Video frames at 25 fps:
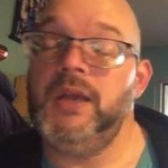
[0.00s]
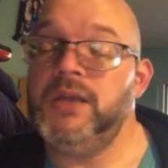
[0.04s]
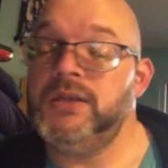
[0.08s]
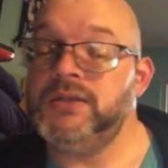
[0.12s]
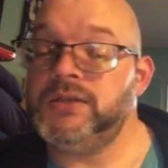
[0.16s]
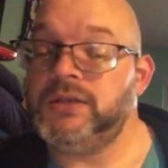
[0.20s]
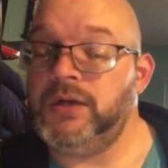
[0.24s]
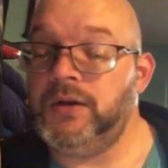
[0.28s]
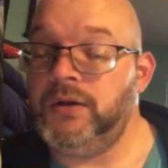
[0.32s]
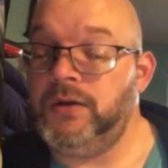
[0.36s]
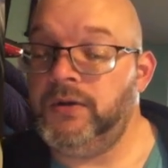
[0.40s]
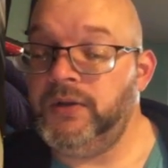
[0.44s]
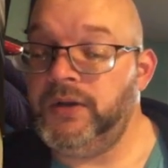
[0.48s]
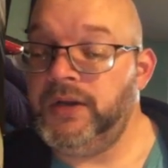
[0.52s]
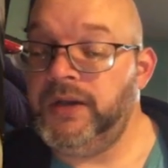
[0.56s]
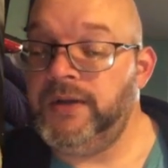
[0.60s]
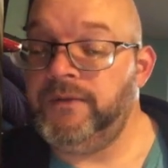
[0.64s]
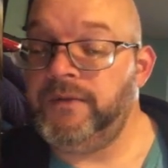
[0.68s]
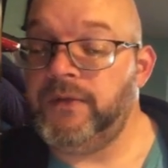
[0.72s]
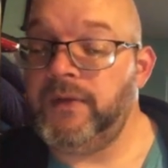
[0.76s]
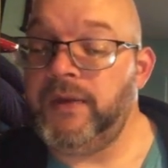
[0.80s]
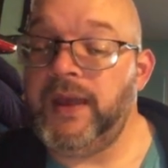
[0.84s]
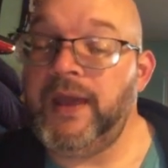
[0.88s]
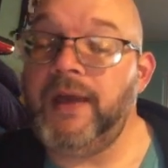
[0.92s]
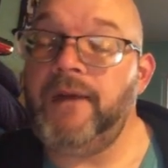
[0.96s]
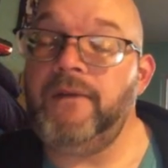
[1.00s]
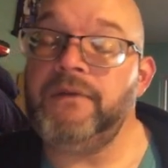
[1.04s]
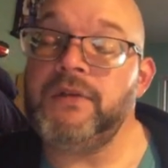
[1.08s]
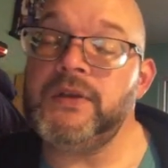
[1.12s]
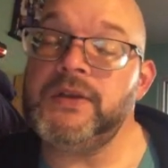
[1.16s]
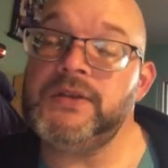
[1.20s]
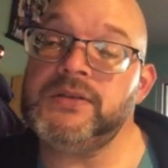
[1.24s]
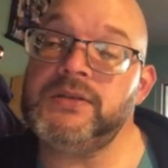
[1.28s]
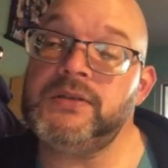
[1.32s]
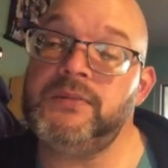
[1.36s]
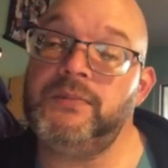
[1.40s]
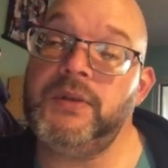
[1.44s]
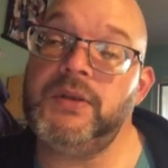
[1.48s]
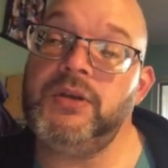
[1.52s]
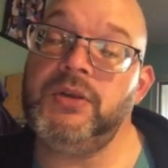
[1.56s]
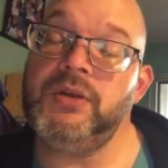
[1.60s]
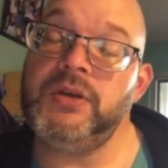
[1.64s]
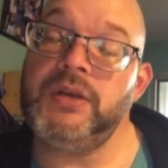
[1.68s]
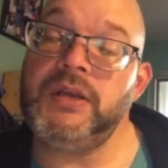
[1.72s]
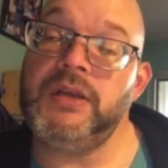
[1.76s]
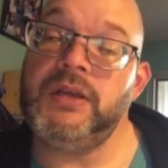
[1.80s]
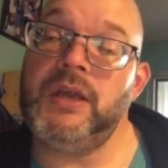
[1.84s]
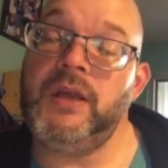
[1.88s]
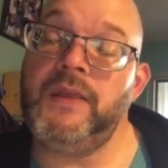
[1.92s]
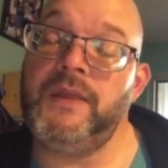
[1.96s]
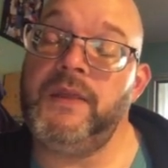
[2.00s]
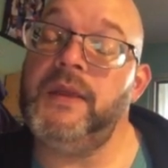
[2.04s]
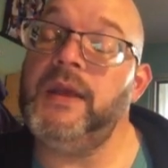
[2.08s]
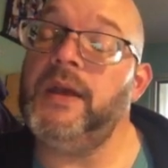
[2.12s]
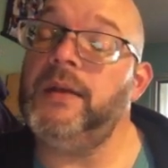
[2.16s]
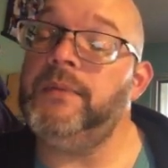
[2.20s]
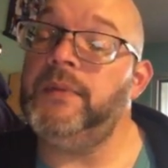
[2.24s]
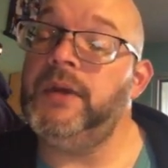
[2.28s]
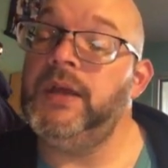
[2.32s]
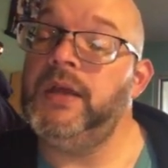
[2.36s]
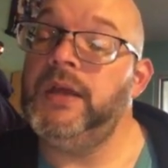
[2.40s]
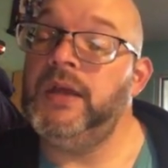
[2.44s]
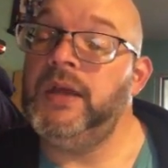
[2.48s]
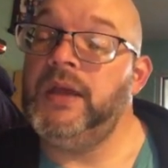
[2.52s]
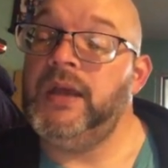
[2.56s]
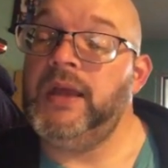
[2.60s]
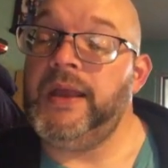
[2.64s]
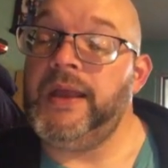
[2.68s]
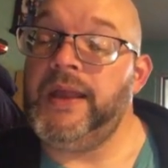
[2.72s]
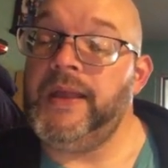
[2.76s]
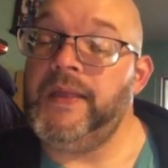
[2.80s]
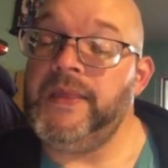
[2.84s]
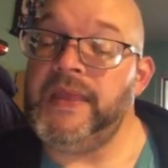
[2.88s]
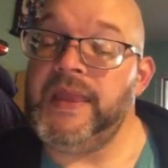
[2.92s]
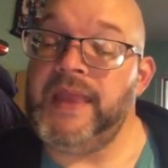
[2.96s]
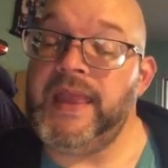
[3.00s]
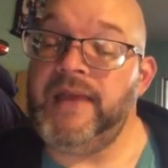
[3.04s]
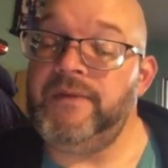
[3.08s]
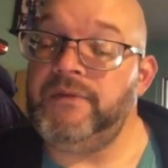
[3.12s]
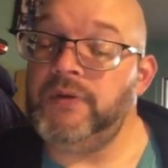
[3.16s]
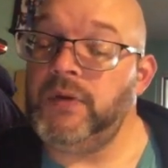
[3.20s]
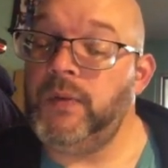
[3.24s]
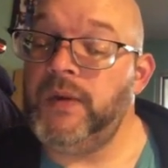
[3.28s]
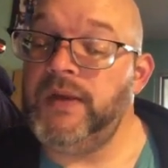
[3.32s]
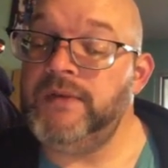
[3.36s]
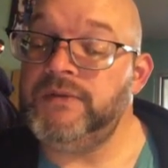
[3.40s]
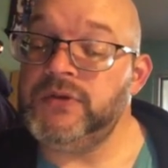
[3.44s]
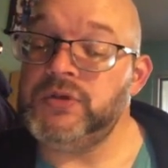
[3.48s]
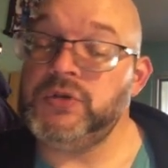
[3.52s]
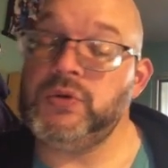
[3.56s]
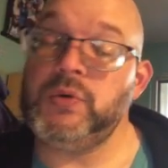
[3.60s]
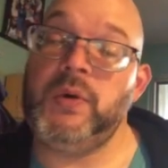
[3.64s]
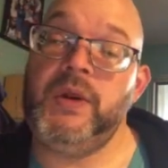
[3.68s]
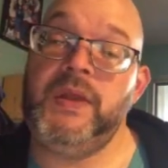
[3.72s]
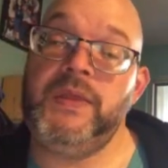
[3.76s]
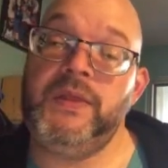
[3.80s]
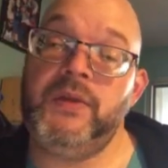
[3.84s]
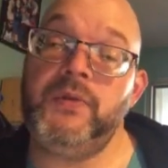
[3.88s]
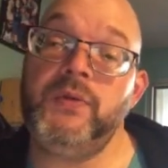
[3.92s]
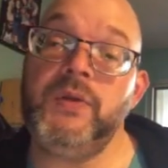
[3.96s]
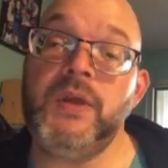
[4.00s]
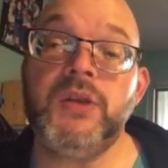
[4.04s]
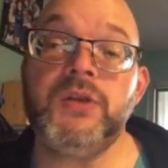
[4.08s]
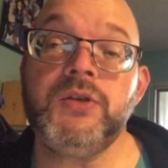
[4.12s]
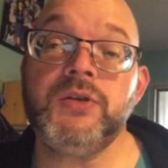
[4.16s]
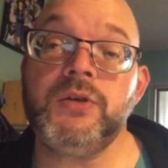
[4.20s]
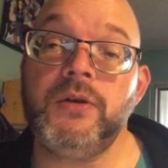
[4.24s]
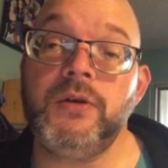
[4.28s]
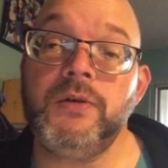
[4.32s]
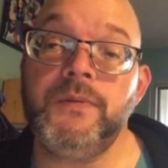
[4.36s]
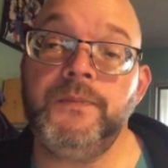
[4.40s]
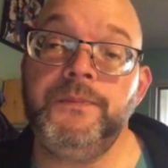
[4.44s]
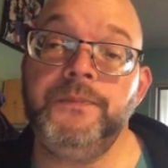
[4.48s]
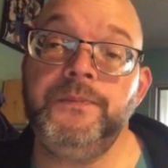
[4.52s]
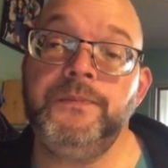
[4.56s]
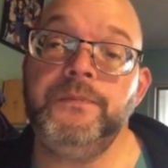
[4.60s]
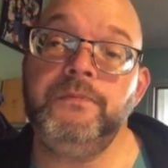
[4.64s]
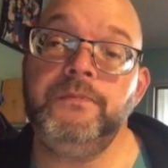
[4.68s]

So if you have this ability on them and they have no way of destroying the creature,